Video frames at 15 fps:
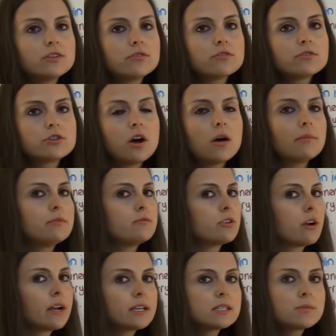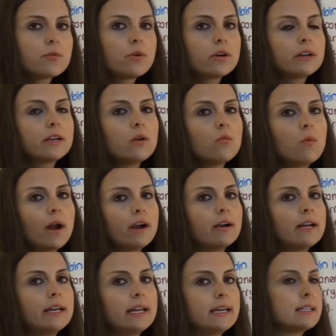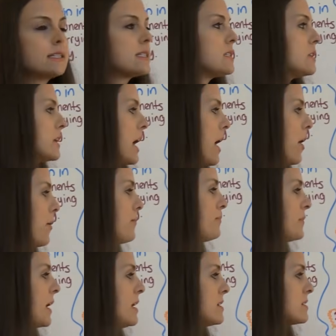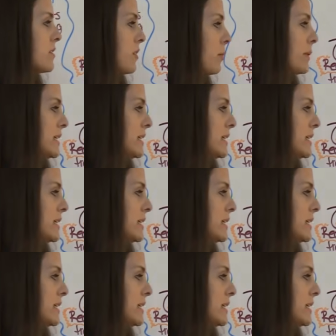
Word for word: do their job of transporting it where it needs to go. So they'll